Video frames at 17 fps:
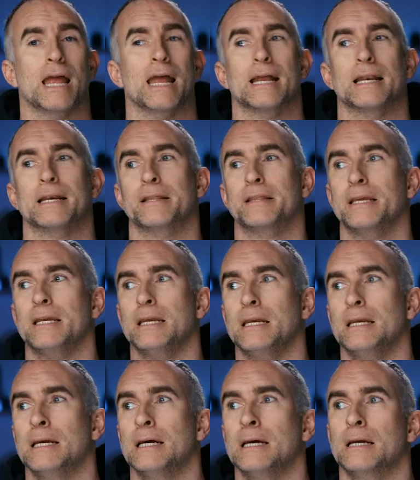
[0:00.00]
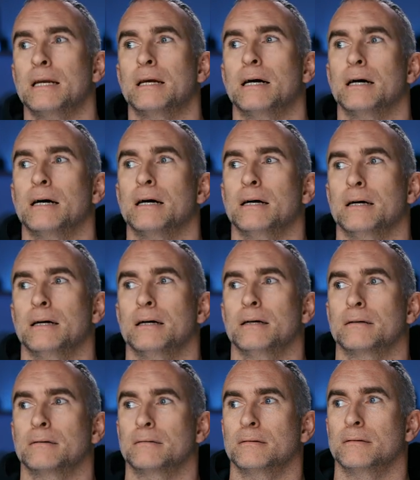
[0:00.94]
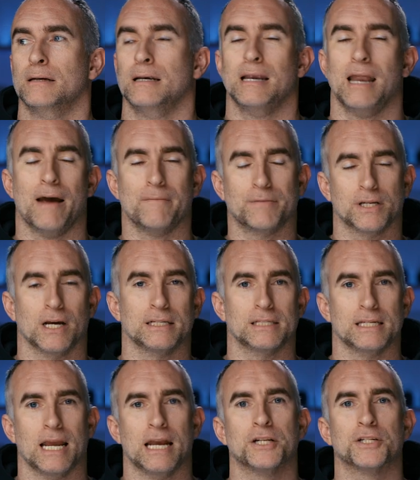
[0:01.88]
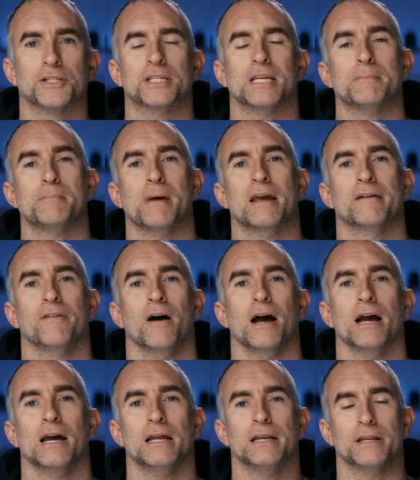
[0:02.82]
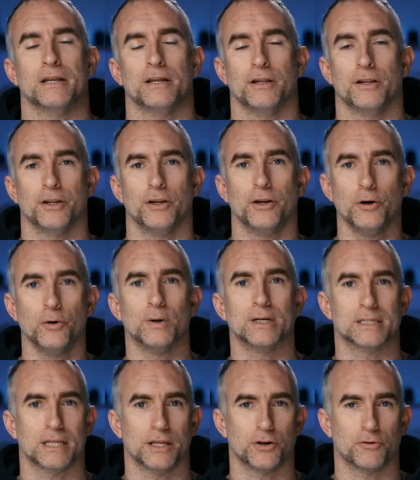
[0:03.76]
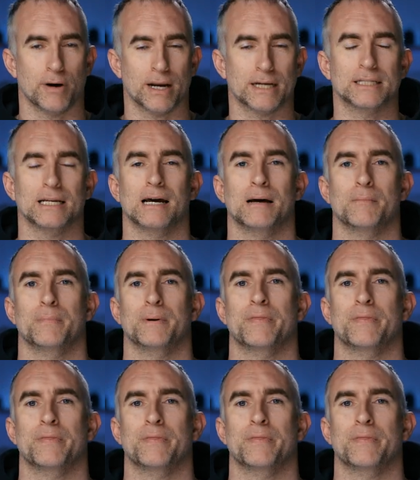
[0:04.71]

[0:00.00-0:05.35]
and the advertising agency may have hired you as the director,